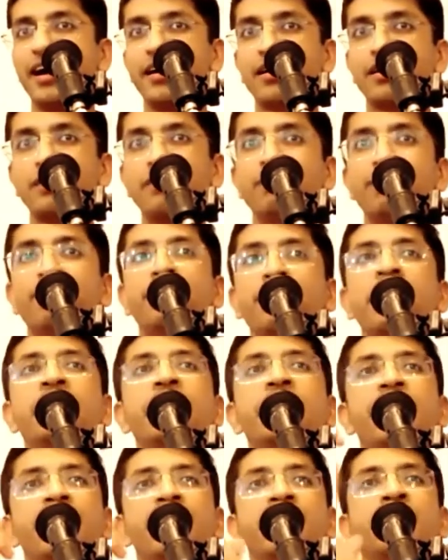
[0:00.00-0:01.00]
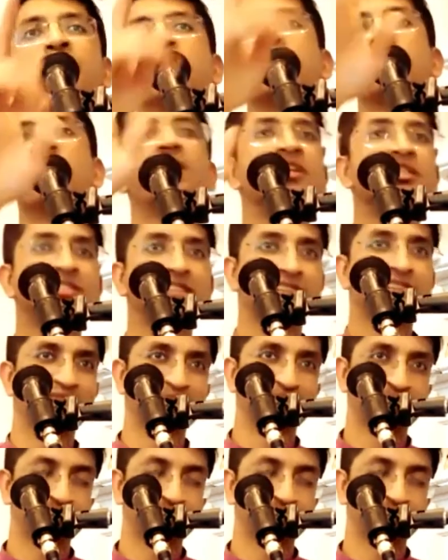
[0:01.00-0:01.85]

I completely agree to what he said.